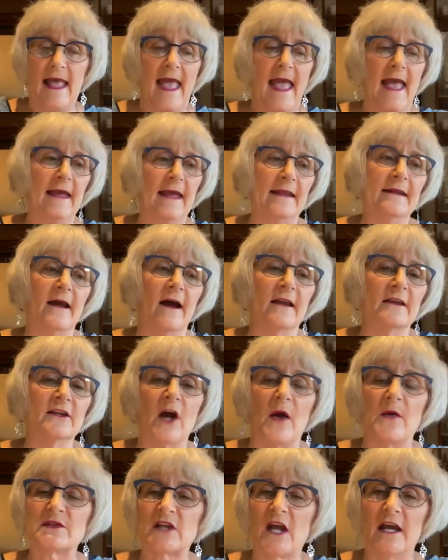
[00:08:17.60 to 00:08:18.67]
And you know,
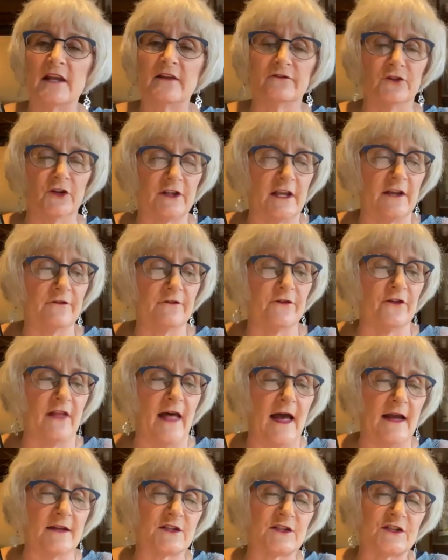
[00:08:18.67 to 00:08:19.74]
I was kind of looking for
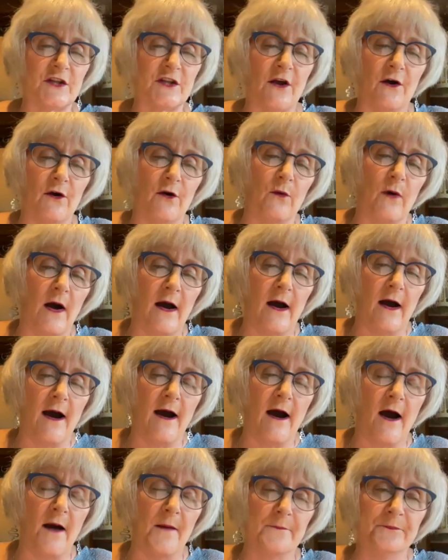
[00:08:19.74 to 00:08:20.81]
that. So
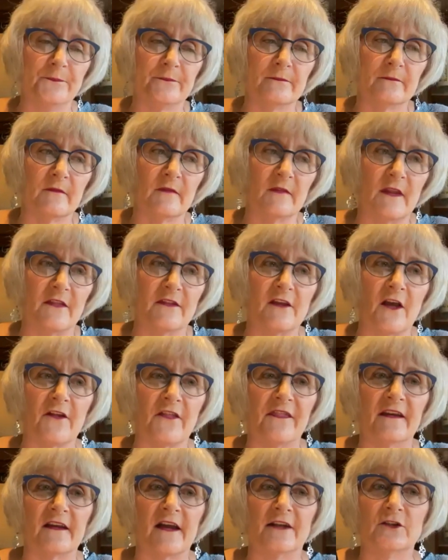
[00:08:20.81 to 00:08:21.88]
um, the other
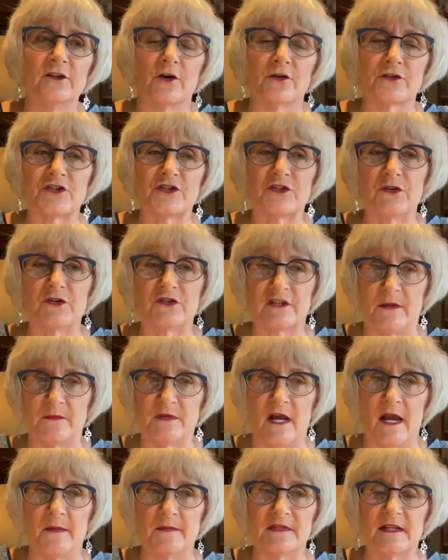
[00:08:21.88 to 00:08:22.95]
thing I noticed too
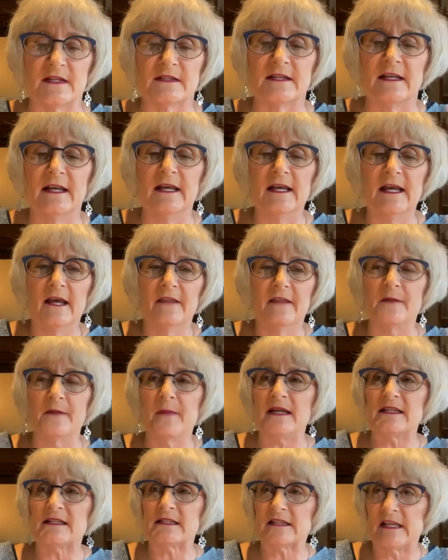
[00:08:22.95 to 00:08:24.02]
sometimes is they
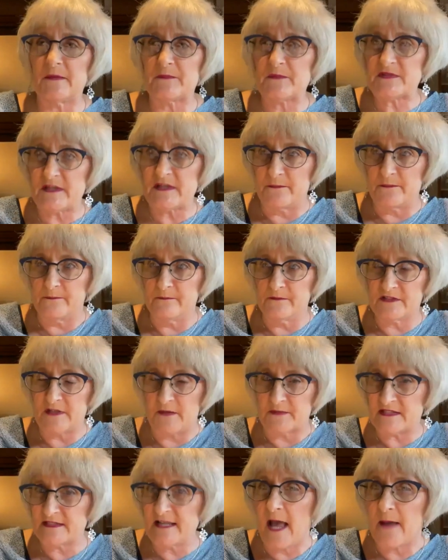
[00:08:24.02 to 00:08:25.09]
might skip some some
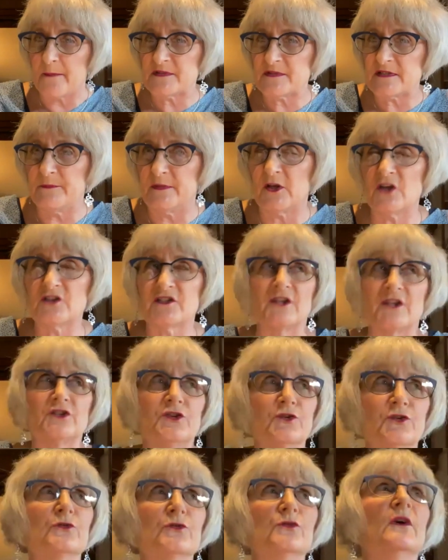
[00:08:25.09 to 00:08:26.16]
steps. And because I
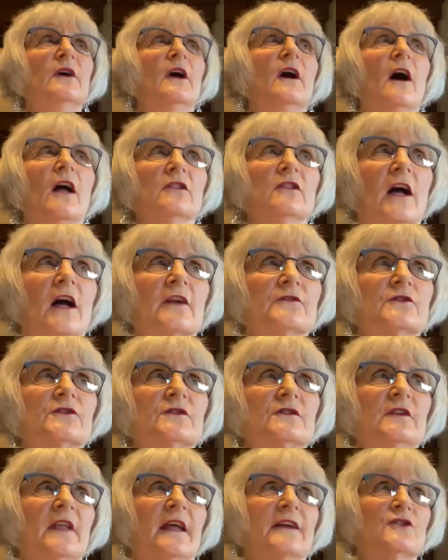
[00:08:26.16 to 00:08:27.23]
do a lot of
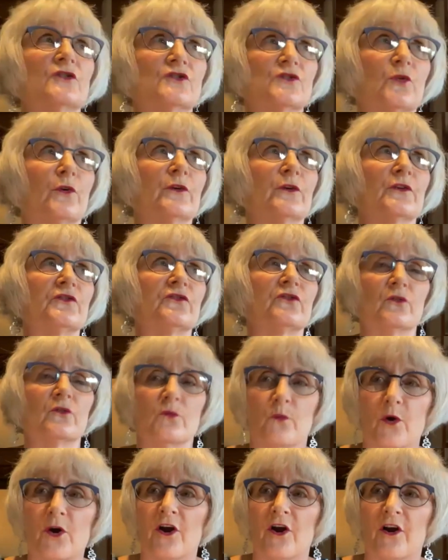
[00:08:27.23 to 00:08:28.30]
like tutorials through
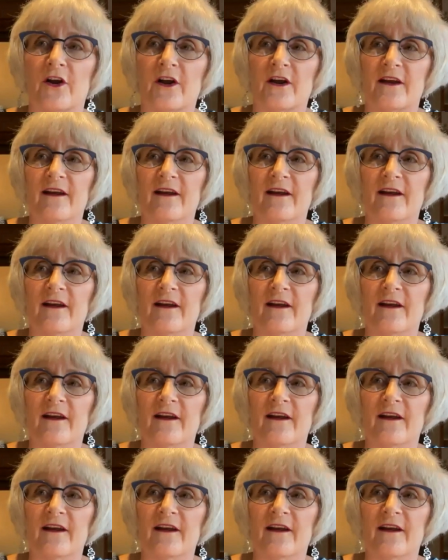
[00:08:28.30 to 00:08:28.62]
work,